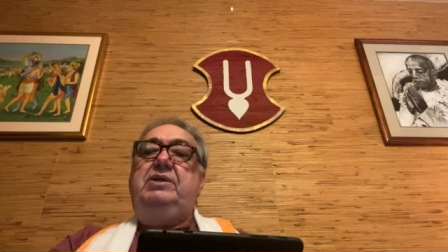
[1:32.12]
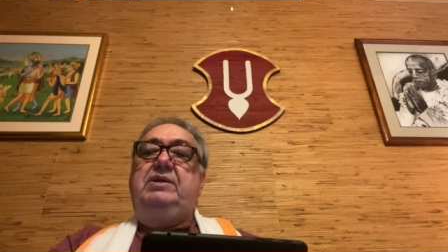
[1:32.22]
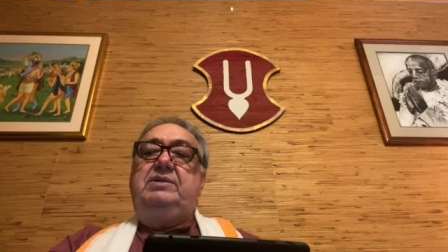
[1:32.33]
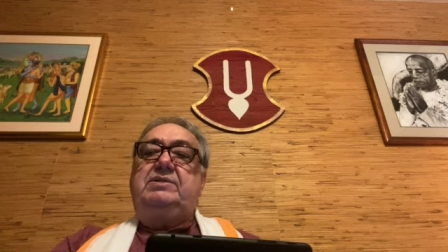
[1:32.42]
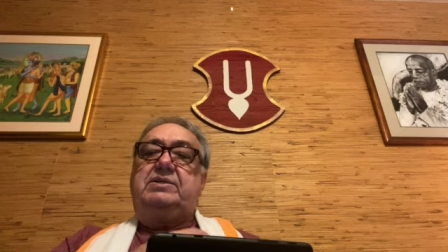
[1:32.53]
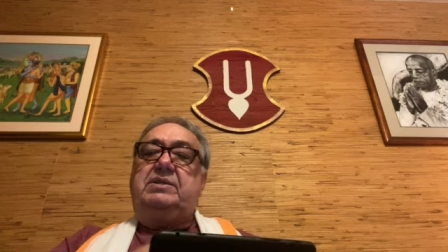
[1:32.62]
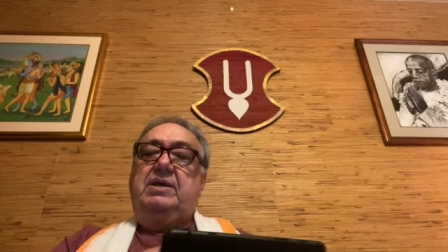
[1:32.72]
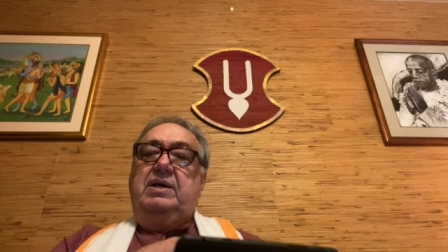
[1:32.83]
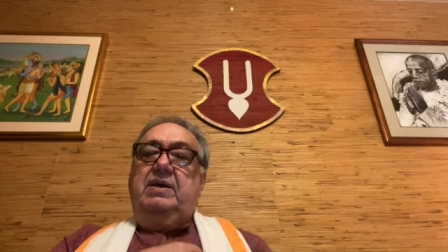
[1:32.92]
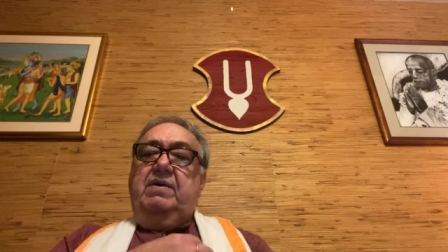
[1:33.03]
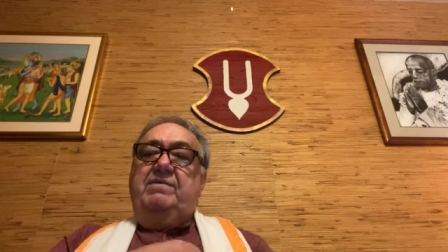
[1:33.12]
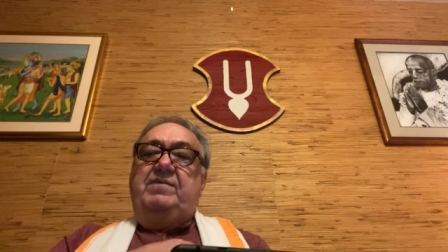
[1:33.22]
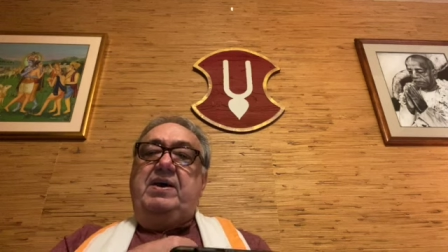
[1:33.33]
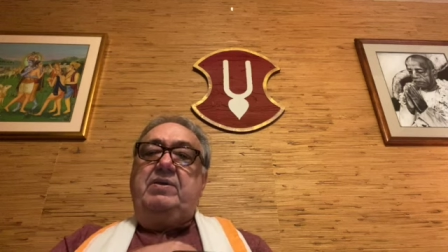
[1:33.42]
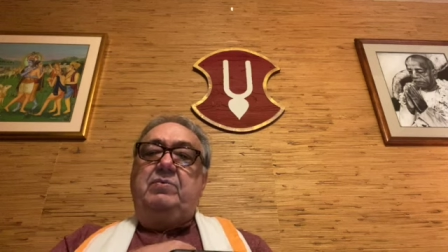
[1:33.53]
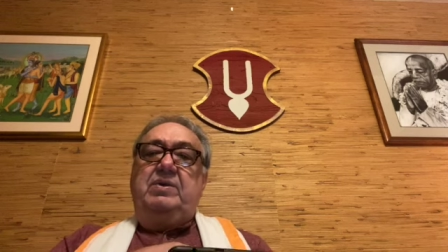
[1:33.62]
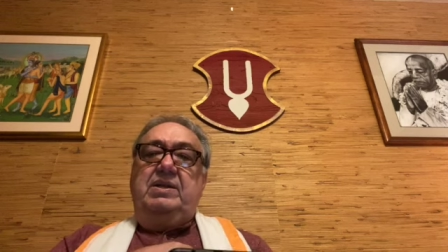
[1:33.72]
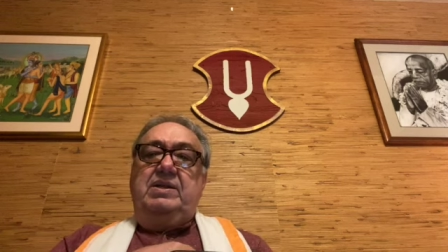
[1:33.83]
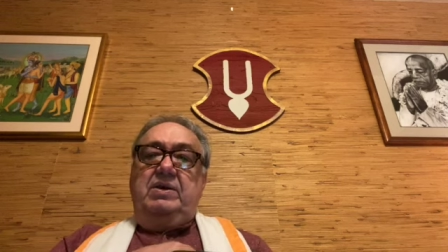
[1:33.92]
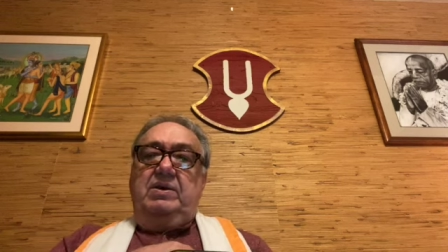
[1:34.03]
is found
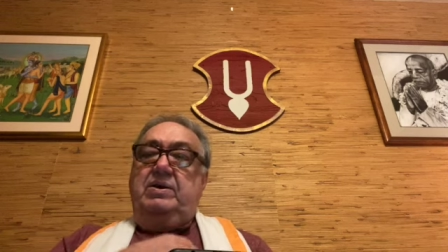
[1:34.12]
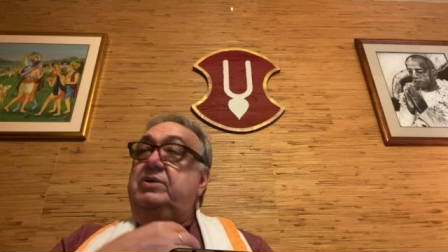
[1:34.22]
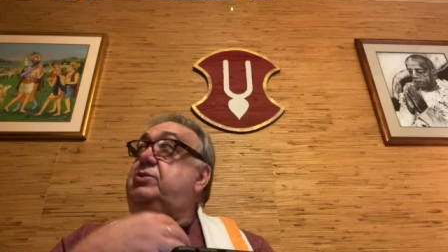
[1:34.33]
within the heart